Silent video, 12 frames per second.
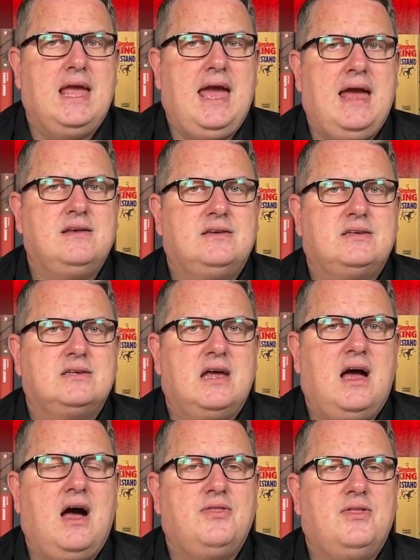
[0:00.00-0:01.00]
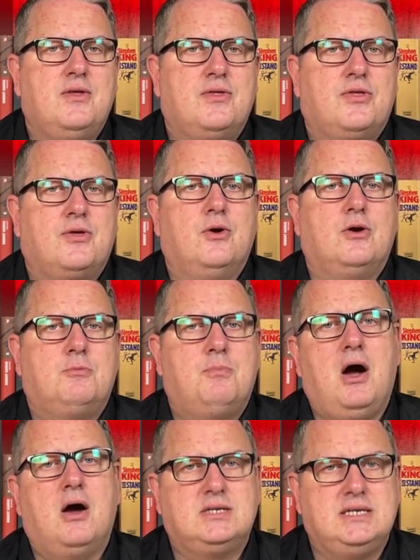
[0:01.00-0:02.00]
and other third
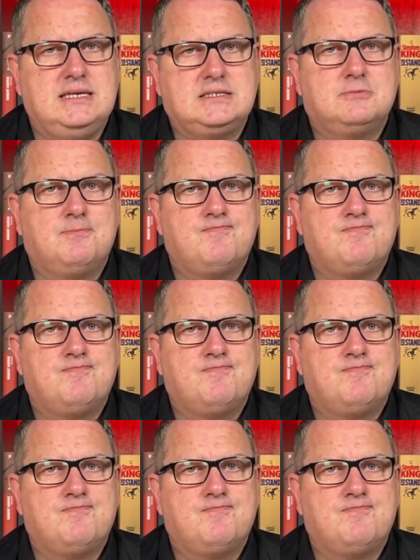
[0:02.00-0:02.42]
parties.